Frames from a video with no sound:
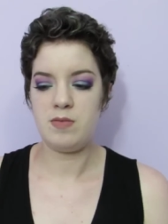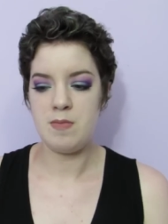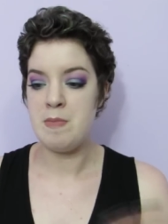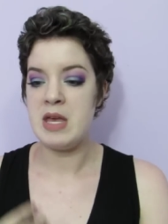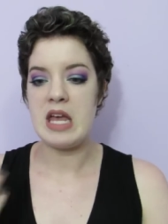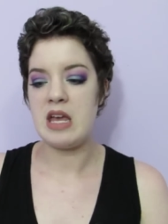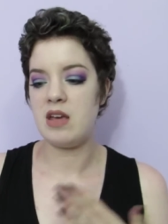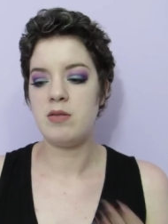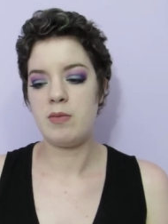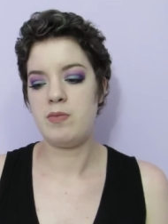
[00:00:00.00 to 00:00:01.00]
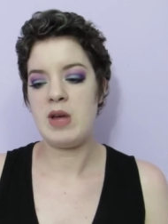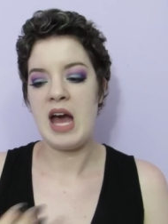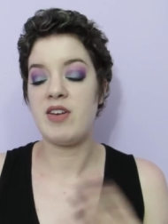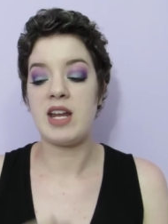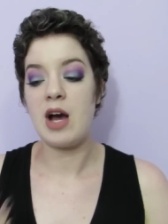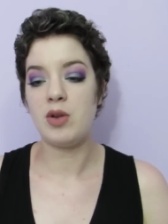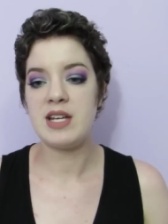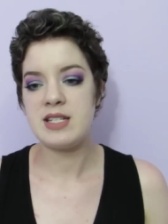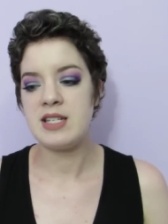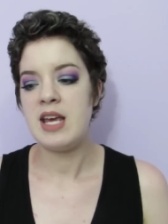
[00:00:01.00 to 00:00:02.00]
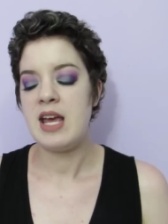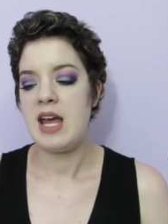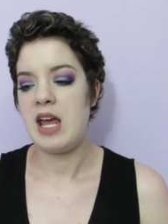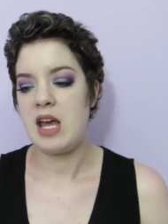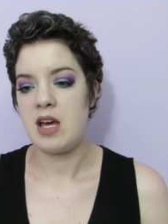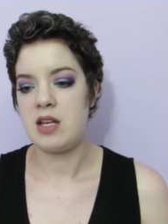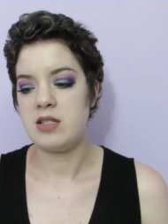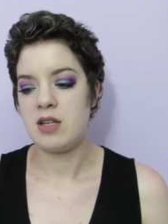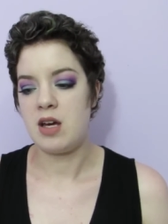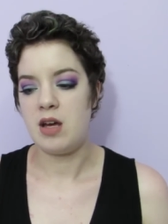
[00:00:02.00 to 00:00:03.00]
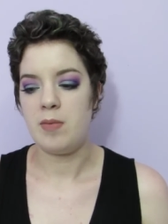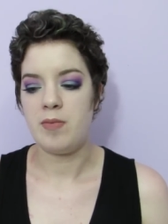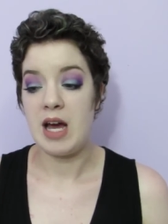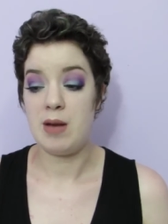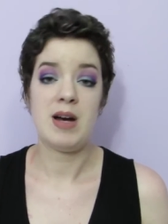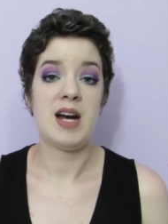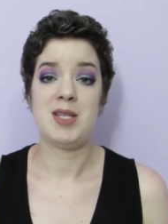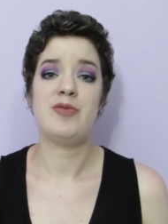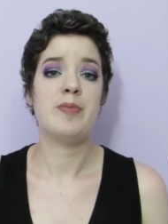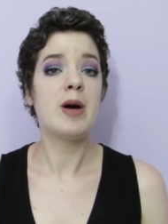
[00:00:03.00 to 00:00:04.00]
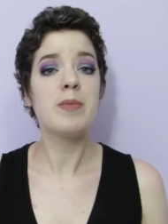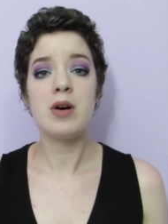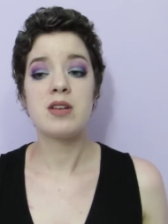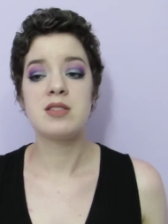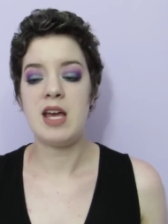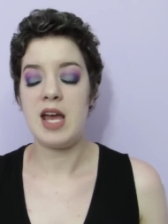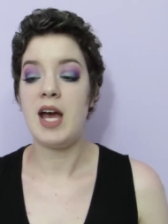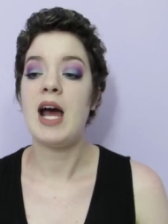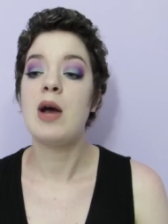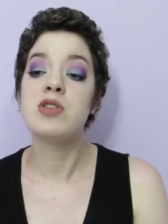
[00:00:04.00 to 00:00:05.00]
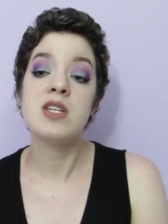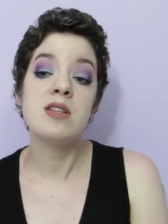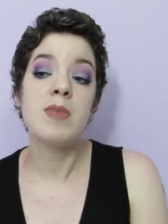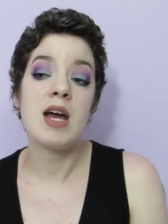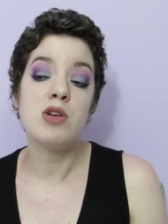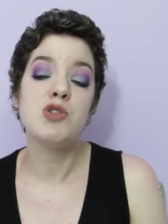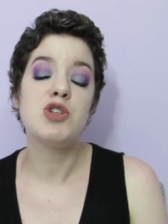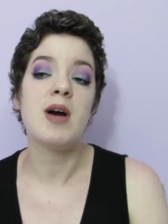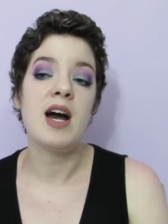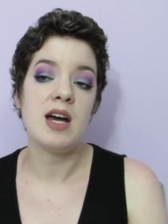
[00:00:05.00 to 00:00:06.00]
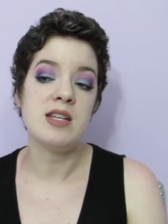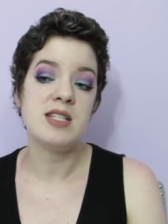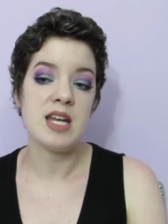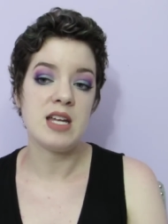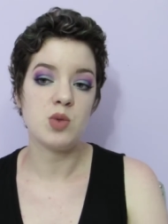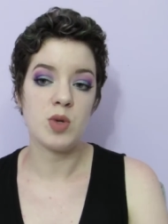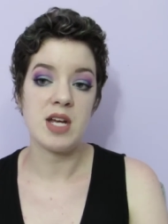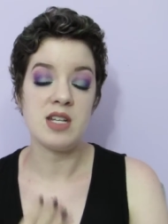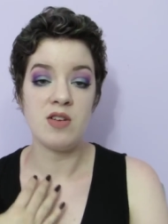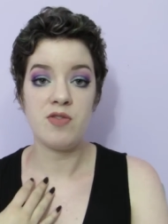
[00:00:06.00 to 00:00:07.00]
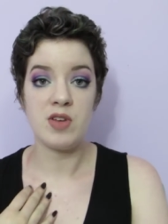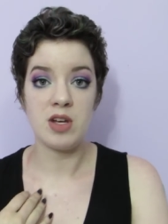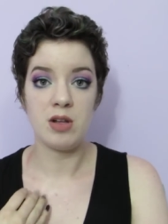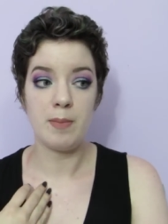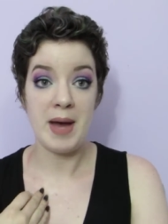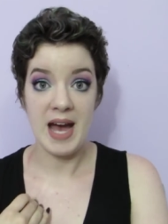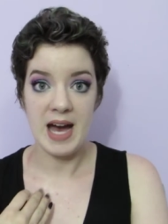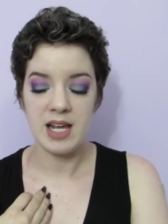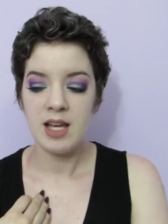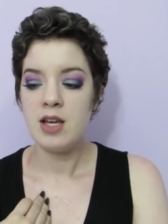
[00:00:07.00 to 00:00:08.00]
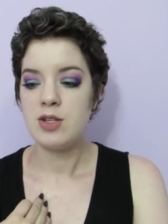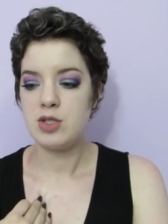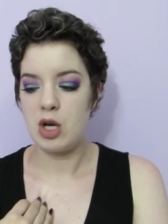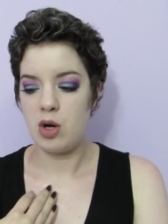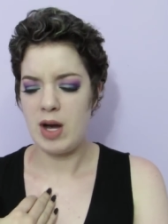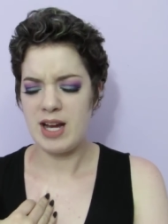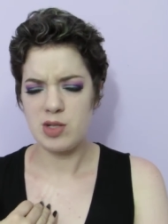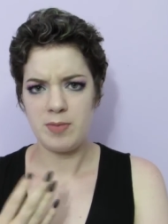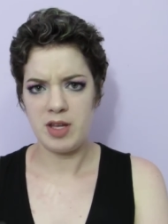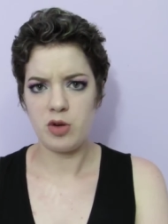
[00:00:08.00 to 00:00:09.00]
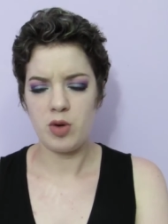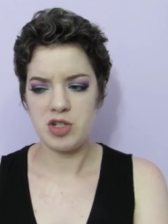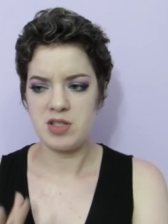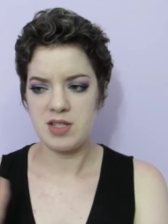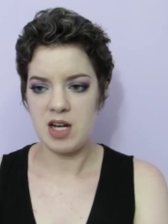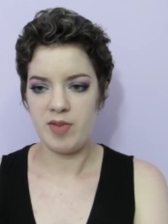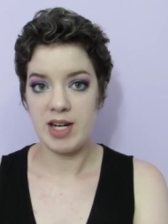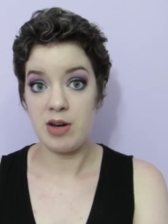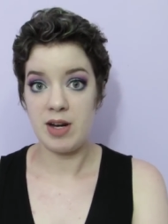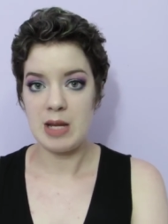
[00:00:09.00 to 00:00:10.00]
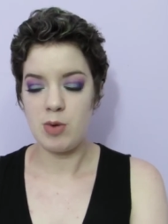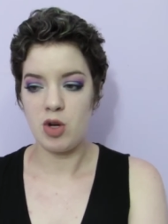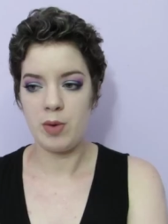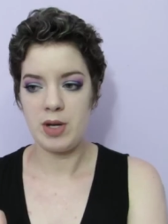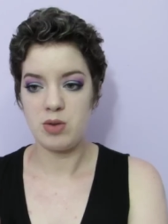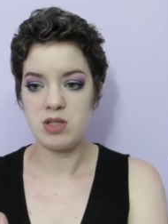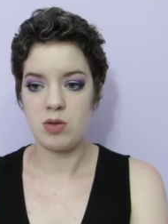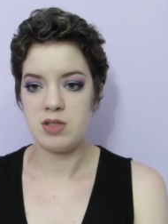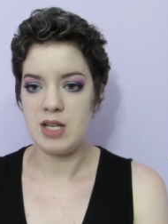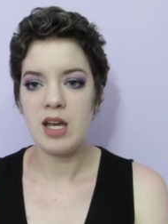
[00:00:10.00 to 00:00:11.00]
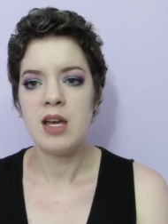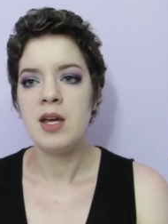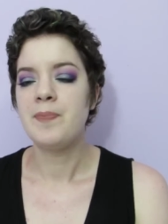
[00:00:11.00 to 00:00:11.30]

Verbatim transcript: me having an outlet. And I am positive about books, and I did my YouTube on days when I didn't feel bad. So I guess one of the other questions is kind of like, how did I keep it going when I was so sick?